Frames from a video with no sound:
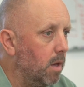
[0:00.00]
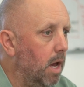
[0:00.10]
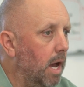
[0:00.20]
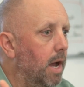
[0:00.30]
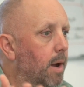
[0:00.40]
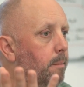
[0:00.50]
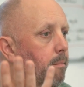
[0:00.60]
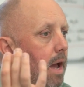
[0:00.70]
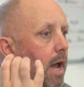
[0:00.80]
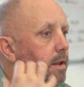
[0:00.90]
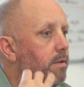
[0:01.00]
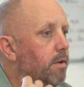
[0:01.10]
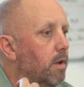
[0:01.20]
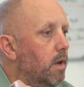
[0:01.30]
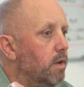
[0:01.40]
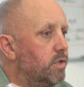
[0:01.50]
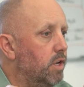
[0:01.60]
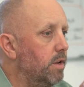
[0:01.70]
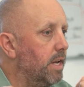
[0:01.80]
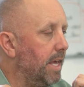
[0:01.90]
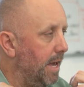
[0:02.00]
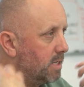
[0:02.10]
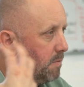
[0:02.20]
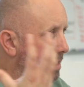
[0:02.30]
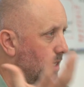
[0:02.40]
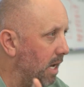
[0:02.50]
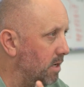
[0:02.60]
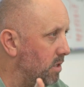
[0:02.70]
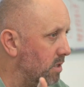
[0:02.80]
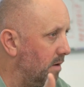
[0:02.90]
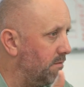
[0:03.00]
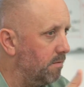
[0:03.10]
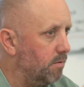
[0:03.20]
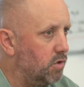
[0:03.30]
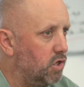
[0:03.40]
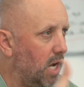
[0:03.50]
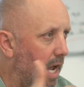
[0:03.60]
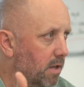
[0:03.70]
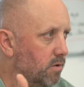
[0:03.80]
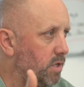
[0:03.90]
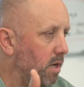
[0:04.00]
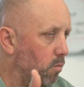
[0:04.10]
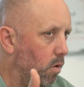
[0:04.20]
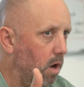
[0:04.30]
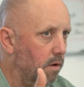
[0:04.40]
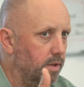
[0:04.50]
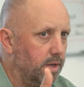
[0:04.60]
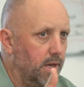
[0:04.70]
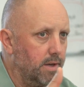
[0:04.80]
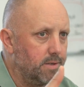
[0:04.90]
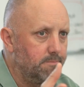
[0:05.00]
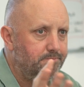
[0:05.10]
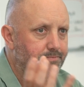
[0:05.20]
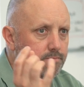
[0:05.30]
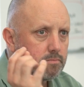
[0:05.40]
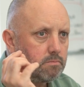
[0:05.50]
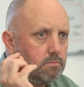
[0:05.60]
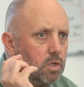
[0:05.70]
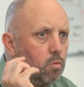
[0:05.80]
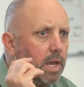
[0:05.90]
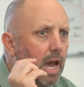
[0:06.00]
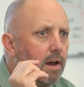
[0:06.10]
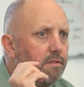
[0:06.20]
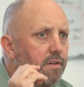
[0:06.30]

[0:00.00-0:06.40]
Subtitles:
And certainly expectations have changed somewhat over the years. We have,